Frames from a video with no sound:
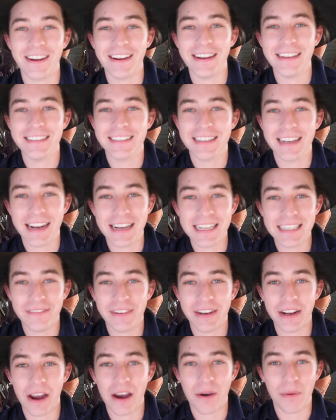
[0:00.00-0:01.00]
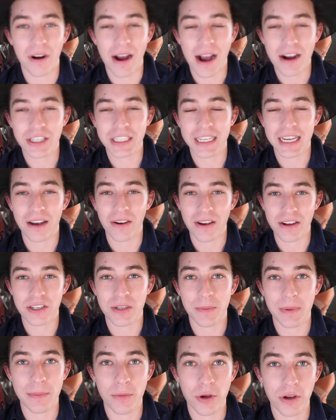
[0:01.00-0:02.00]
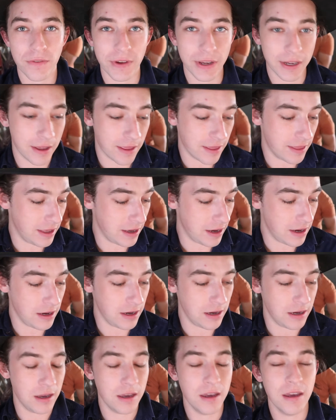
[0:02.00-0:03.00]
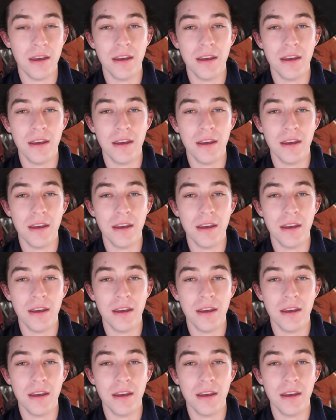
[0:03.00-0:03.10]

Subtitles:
in today's video, we're actually going to be moving the